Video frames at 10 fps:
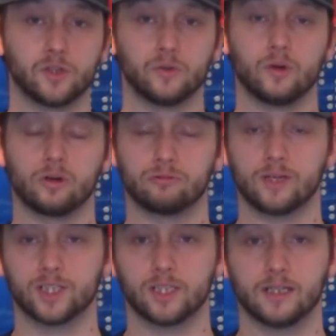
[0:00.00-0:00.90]
to
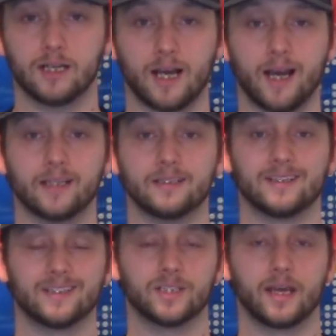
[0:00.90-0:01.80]
Russia and
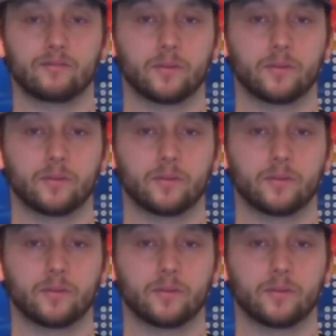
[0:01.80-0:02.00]
the Czech